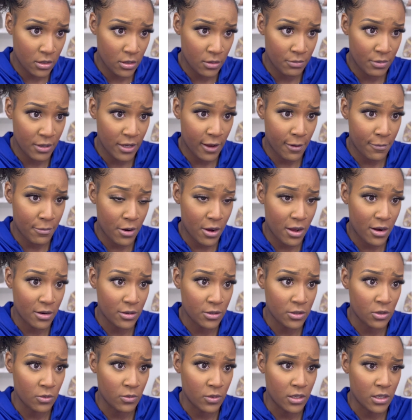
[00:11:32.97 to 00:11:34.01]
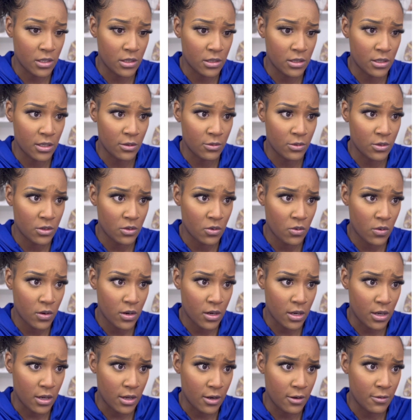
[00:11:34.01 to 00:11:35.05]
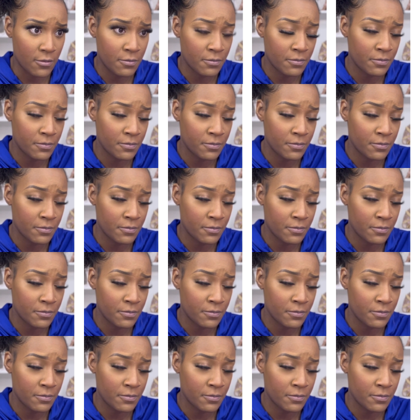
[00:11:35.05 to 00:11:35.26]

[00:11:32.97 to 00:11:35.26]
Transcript: pick a product so we can see what's going on.